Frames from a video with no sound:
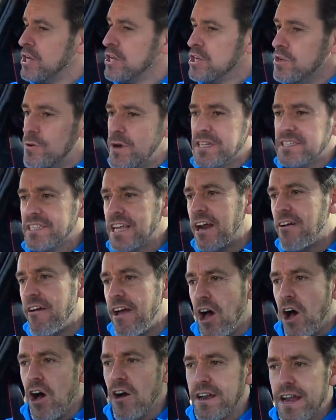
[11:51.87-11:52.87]
You
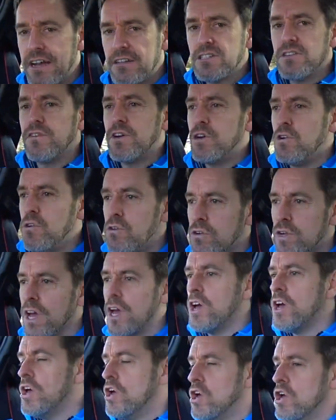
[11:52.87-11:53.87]
accelerate hard out of a
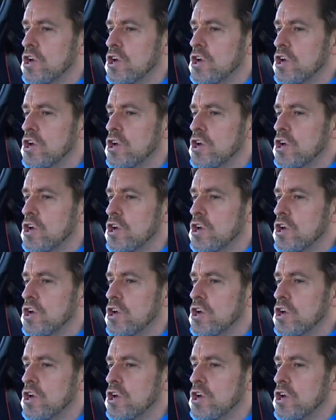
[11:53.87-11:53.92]
corner,